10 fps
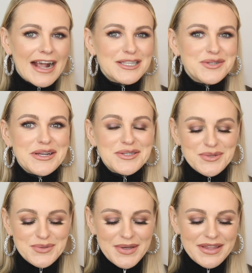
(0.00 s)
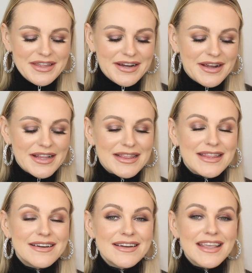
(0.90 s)
extra to their
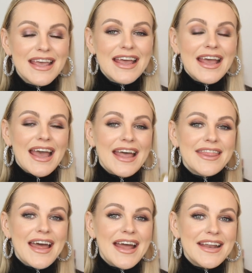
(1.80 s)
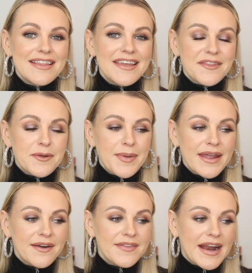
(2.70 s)
look. And then the other
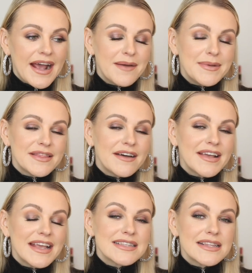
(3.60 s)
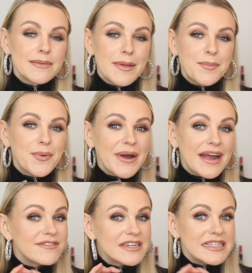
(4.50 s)
pair that I have been loving is a little bit more
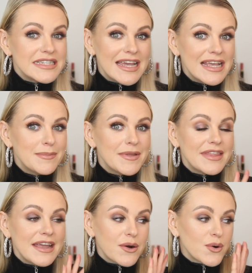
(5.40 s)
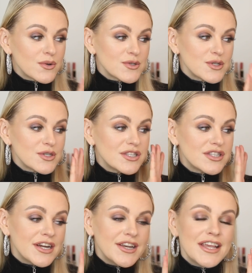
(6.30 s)
everyday, but they are also
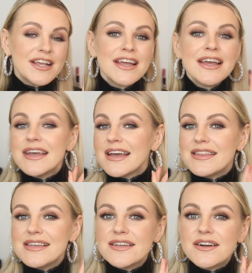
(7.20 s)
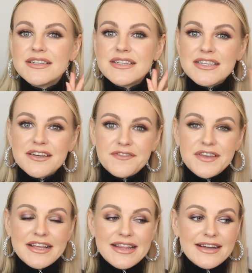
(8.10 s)
stunning. And these are the
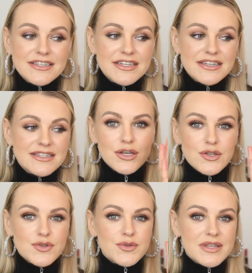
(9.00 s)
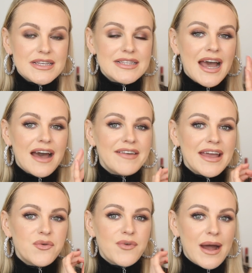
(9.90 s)
Tiffany lashes. So these have
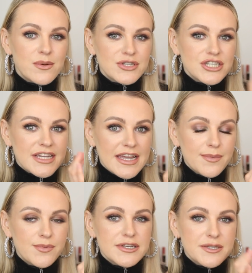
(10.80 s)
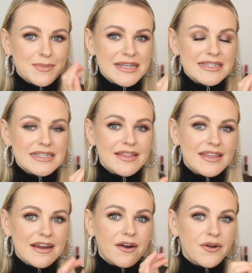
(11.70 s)
a round shape, which means that
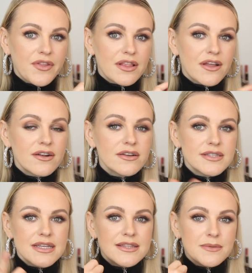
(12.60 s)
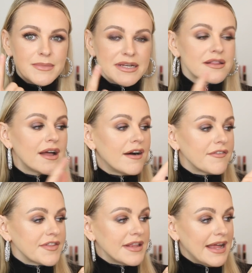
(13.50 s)
they are the longest in the middle of the